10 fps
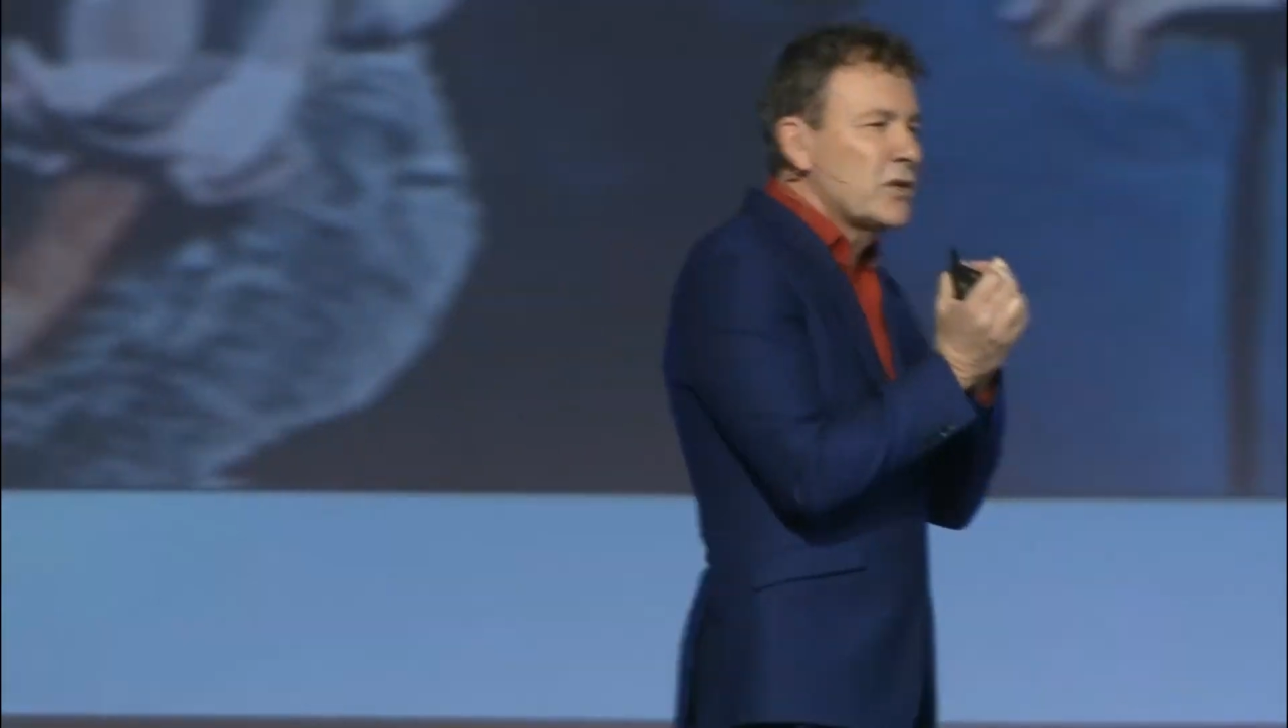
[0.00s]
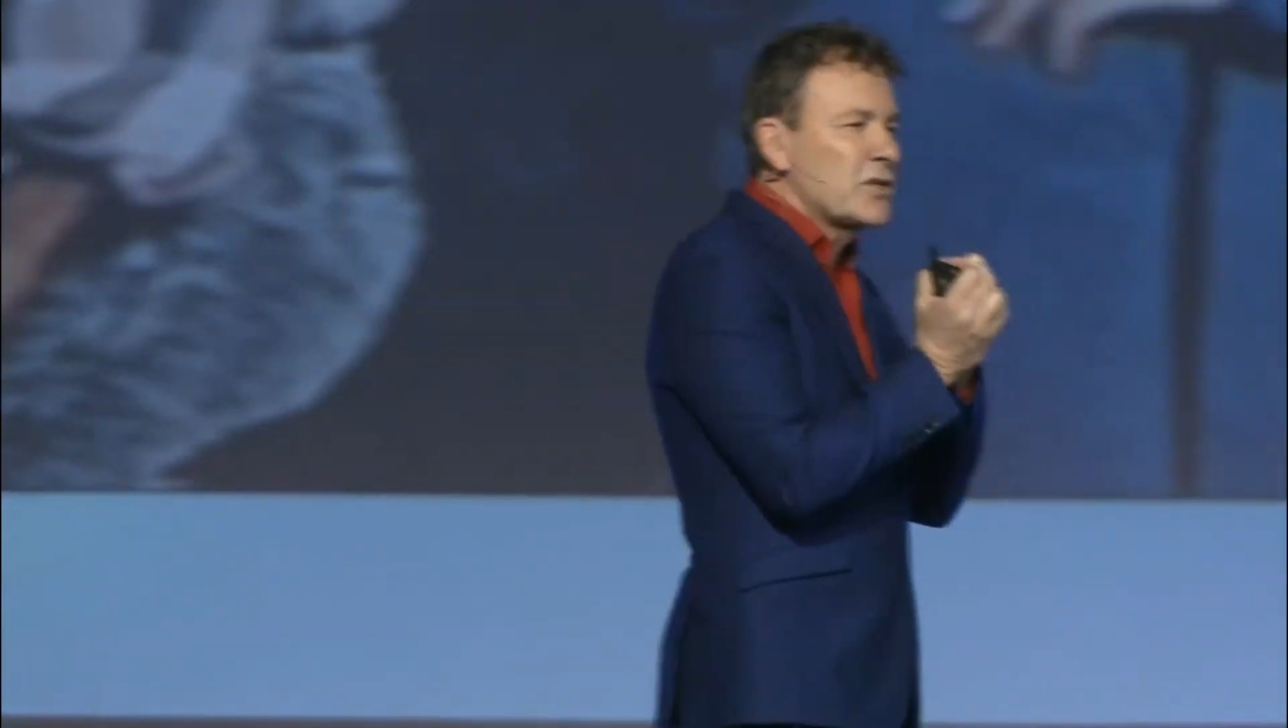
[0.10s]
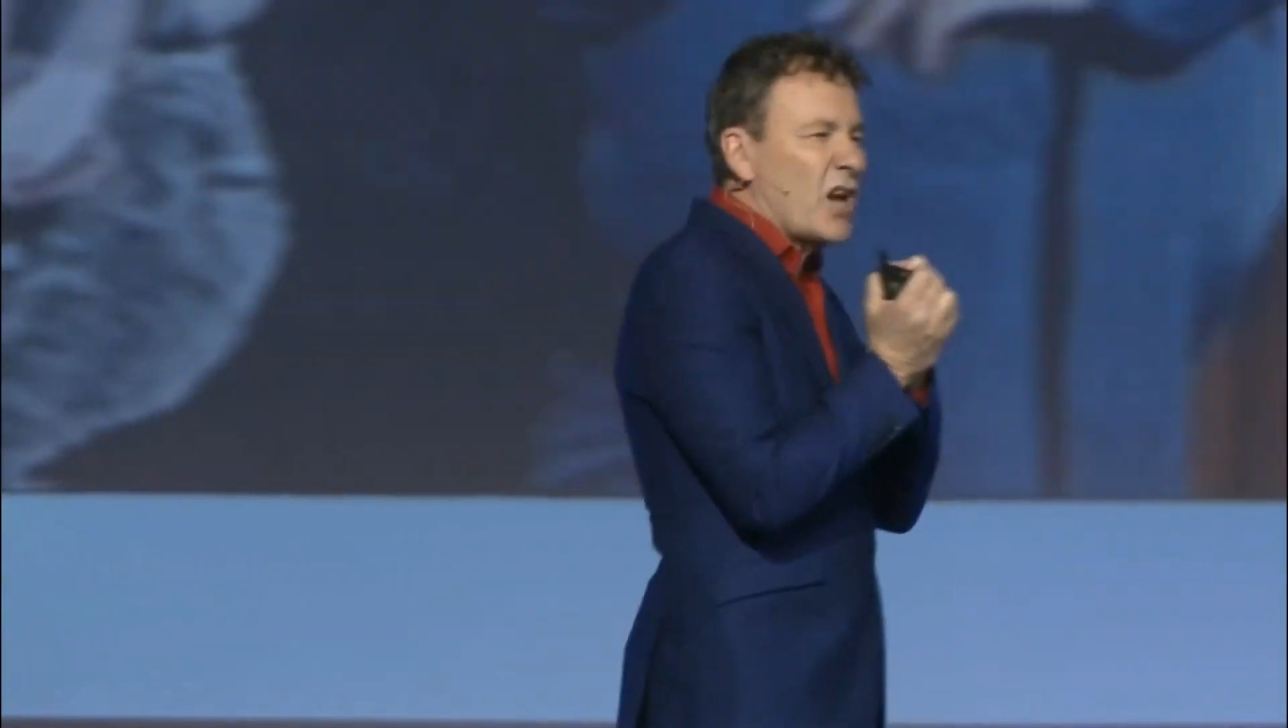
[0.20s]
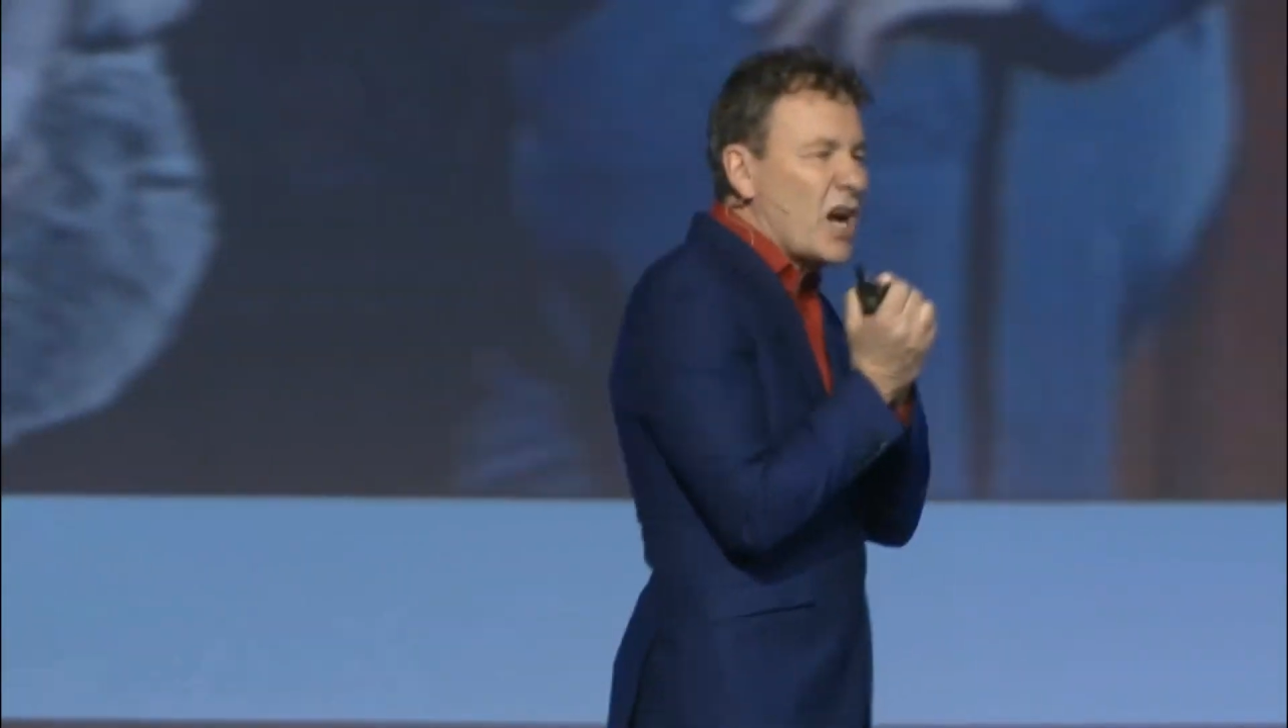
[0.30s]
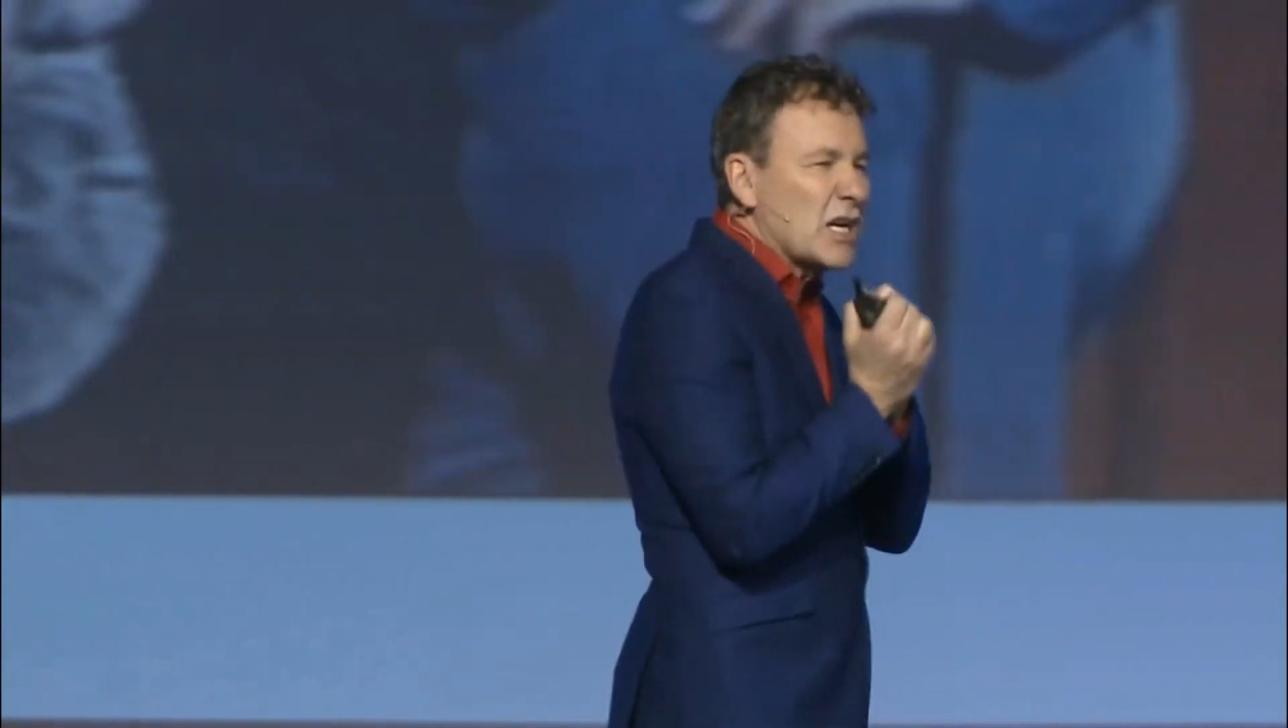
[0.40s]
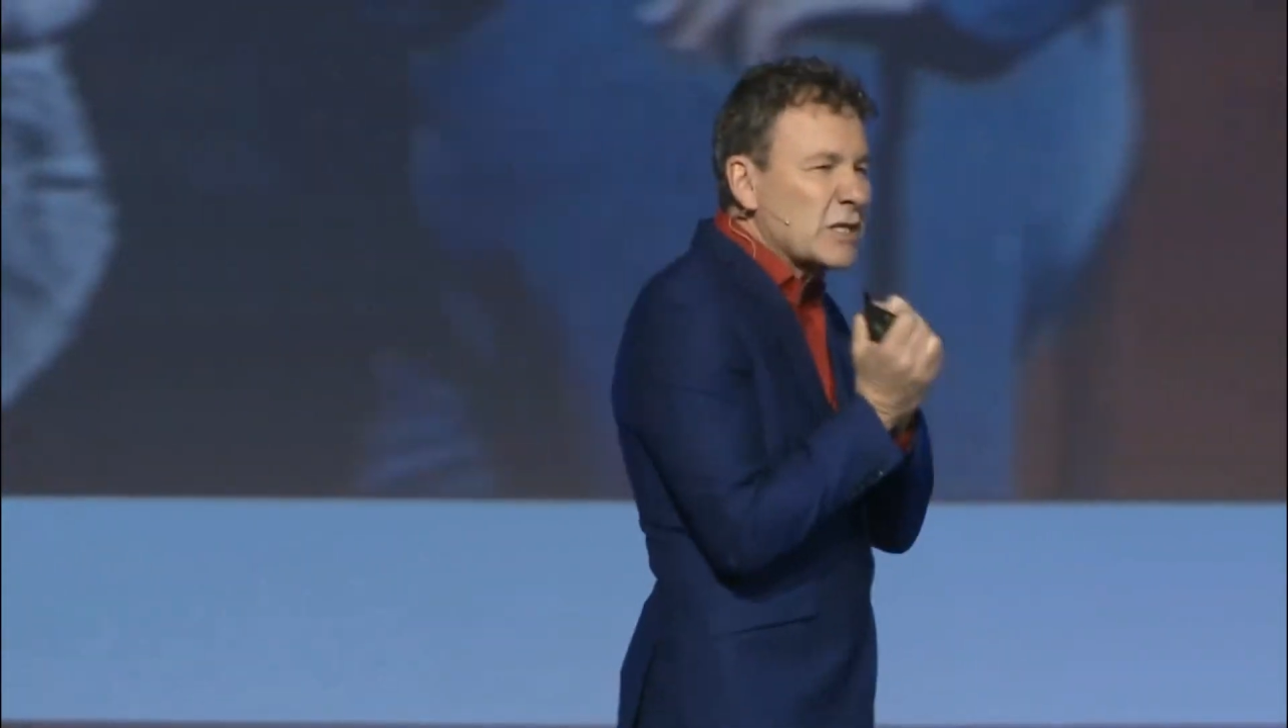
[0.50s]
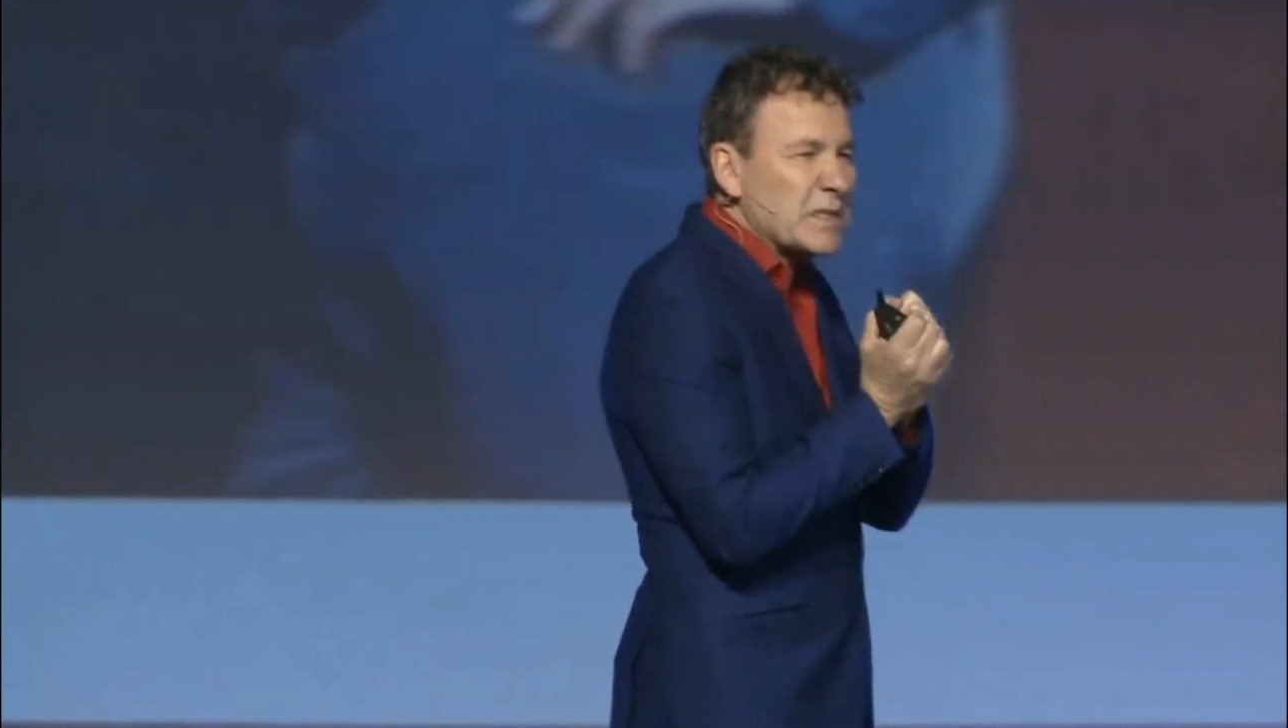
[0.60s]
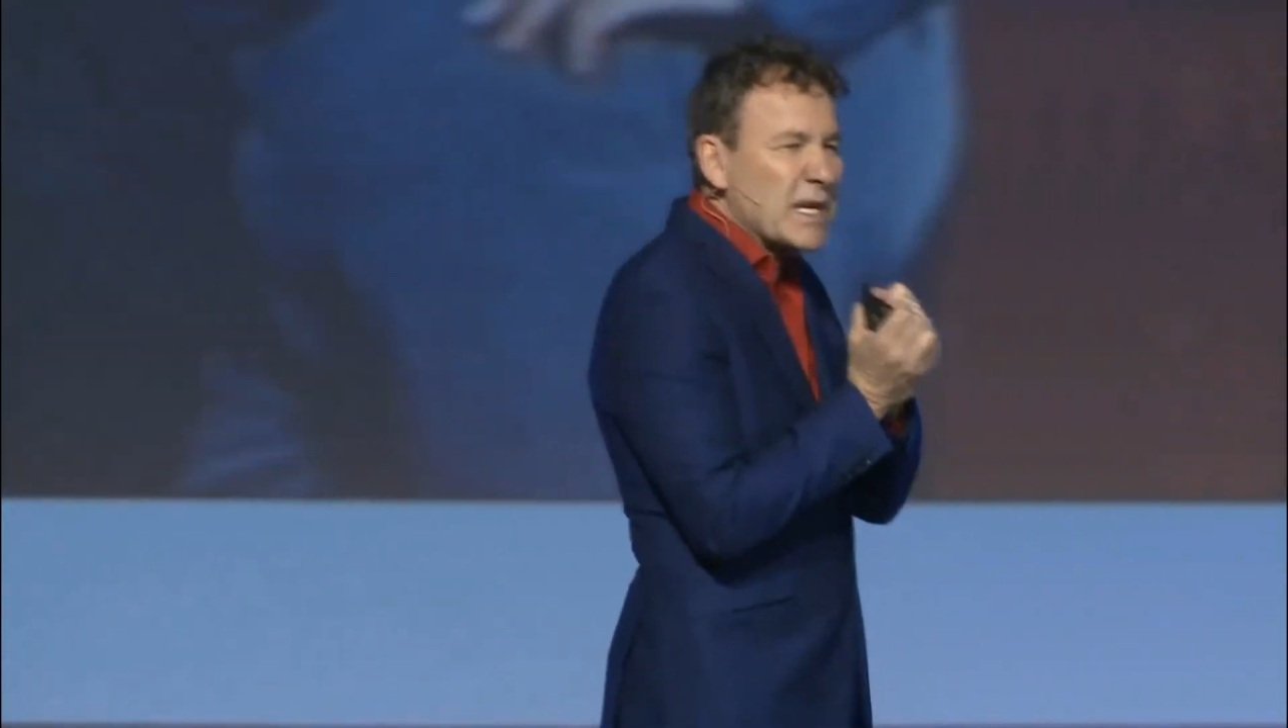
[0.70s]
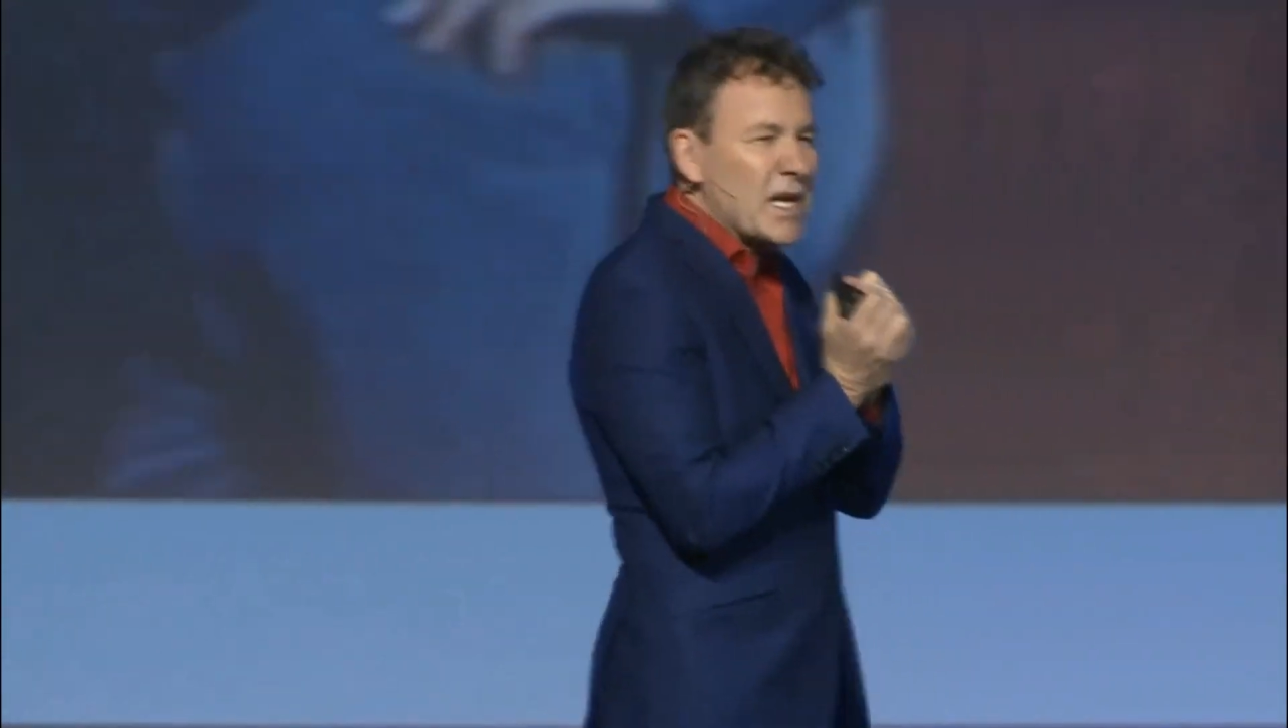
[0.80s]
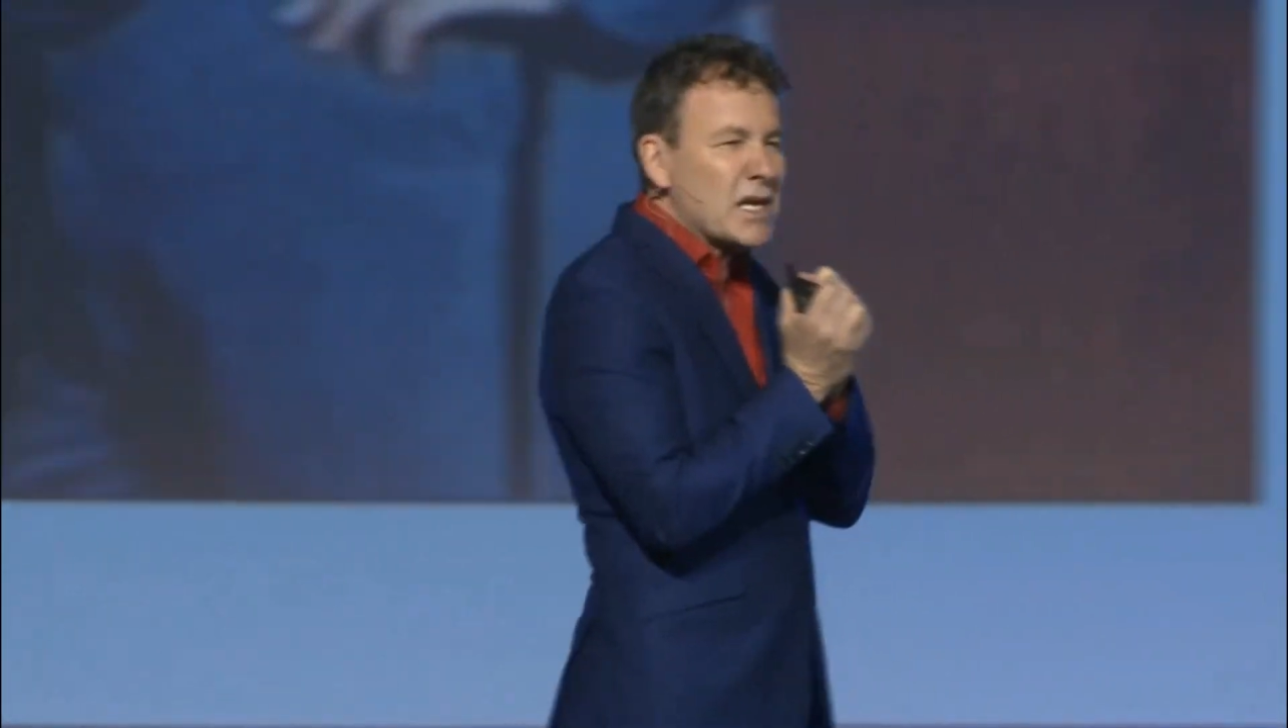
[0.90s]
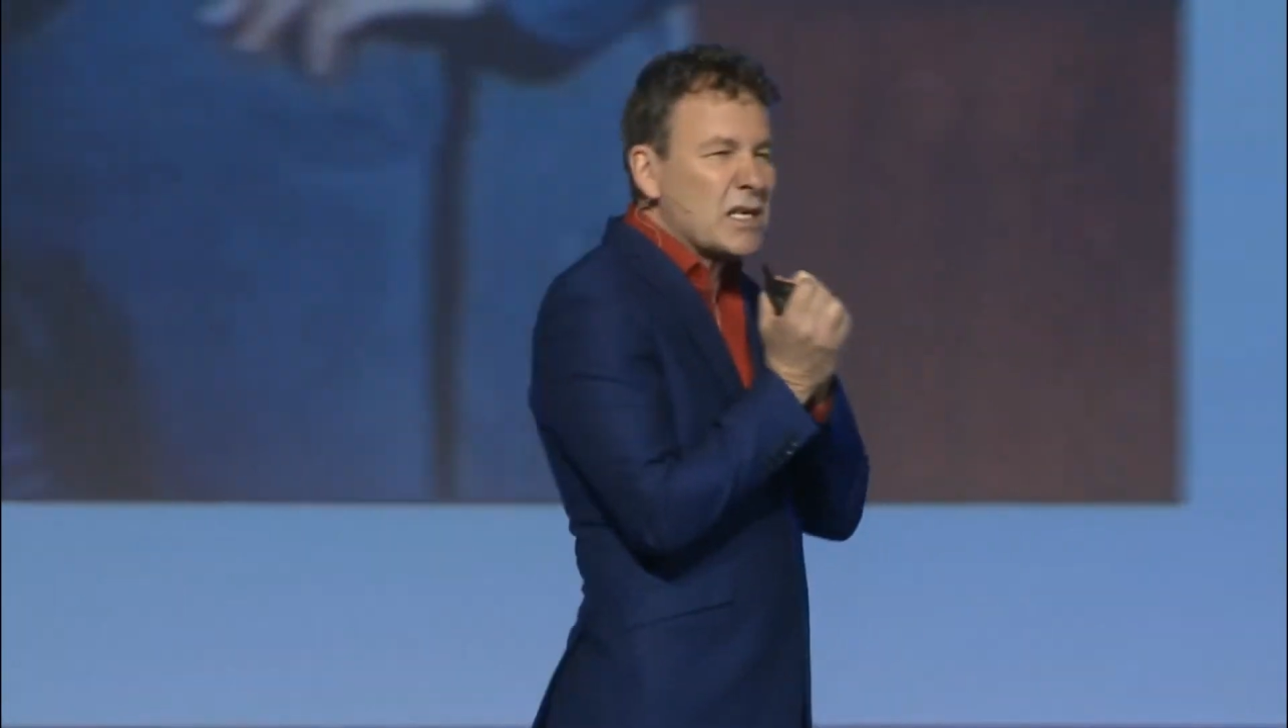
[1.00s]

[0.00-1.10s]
the hospitality,